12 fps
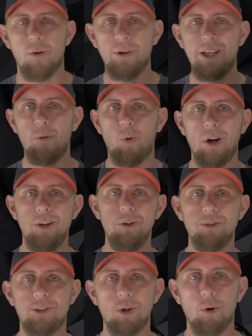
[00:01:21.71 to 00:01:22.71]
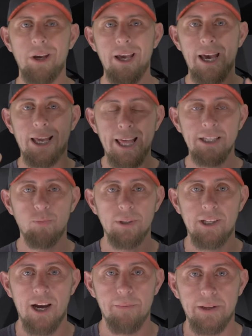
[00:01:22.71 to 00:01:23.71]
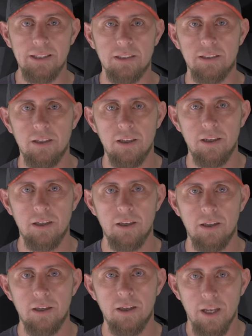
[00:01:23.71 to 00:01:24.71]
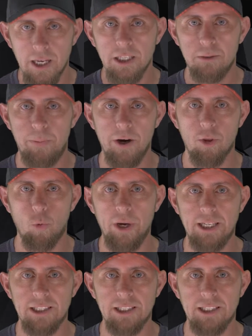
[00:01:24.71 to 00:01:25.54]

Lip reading: we did one news story. Guess what time it is? It's Beer of the Week